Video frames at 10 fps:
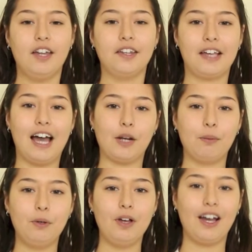The
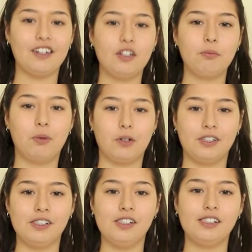catapult had an
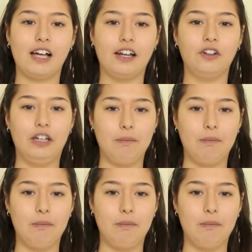important societal